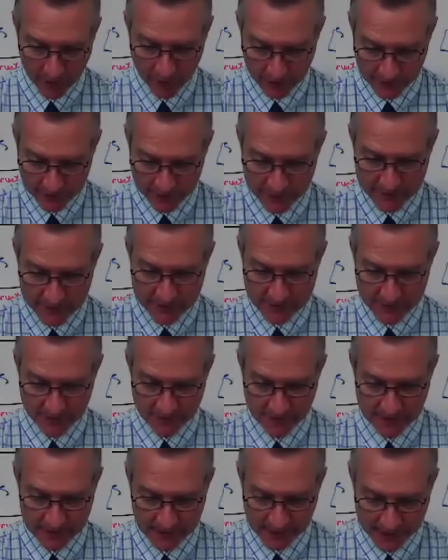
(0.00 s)
is
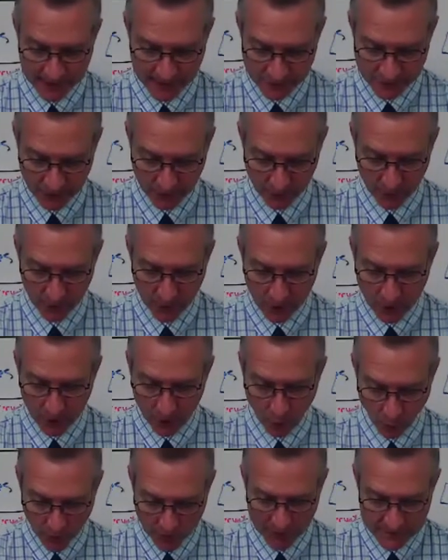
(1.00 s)
the answer?
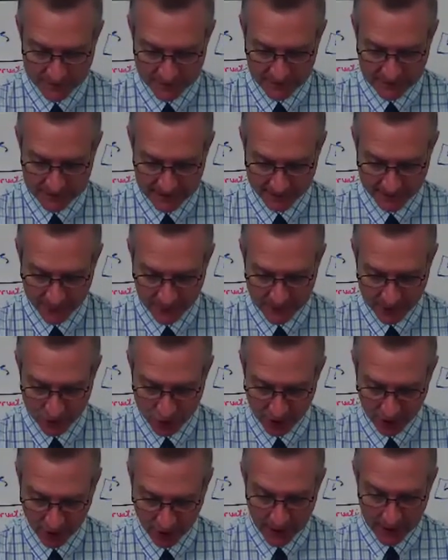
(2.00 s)
Where's the
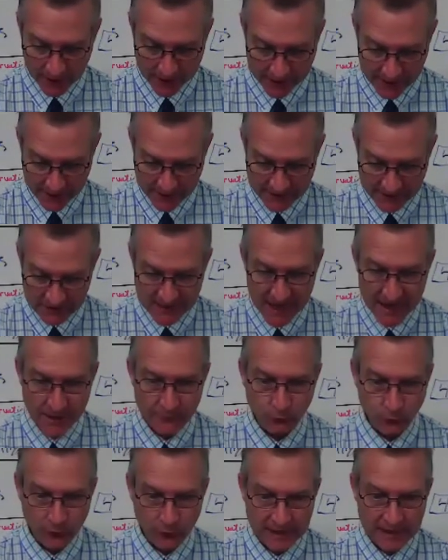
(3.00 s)
definition? And instead
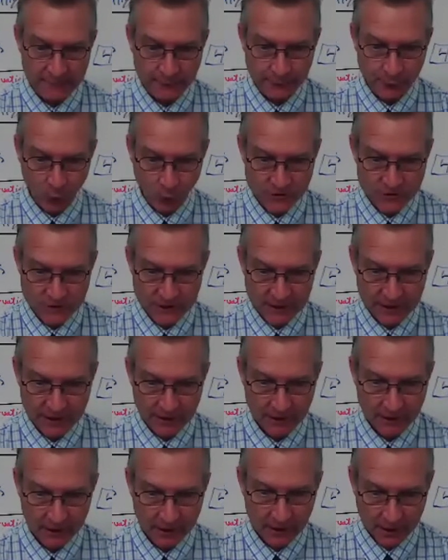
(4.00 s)
of
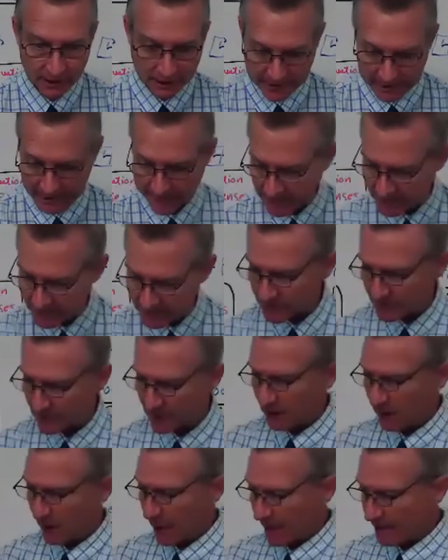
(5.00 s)
reinforcing, it's
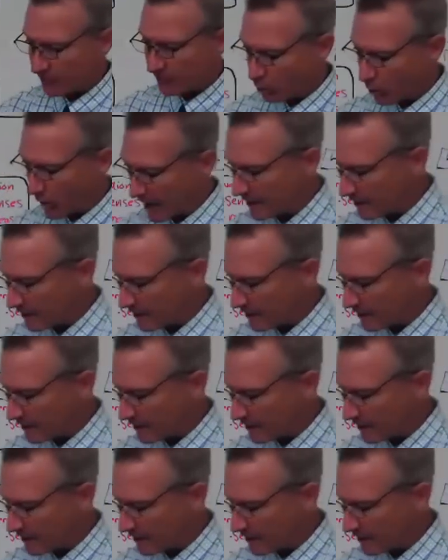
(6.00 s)
a way to